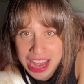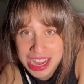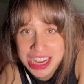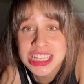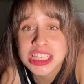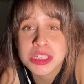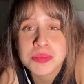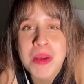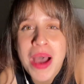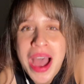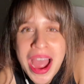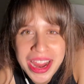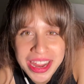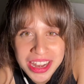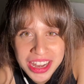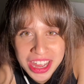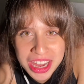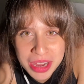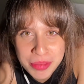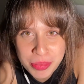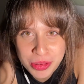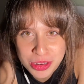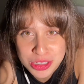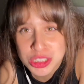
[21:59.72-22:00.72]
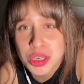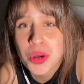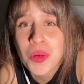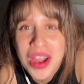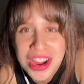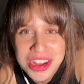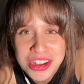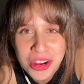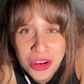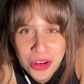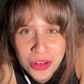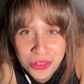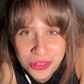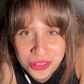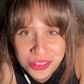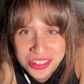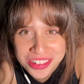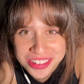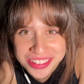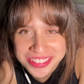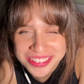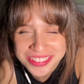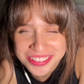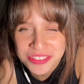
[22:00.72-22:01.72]
it's my labor, so I know
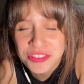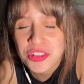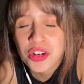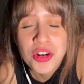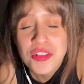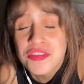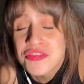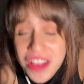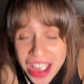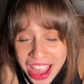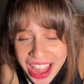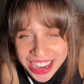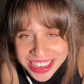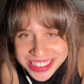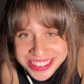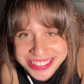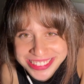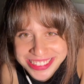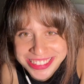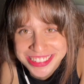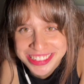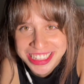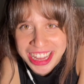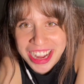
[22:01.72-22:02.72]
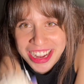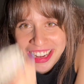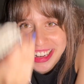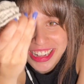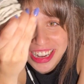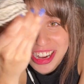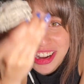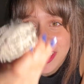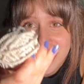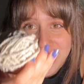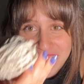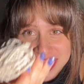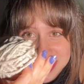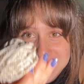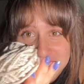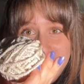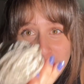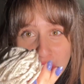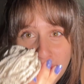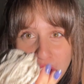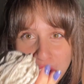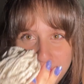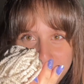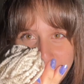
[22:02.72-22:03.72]
for a fact that there is a
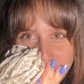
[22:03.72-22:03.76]
lot of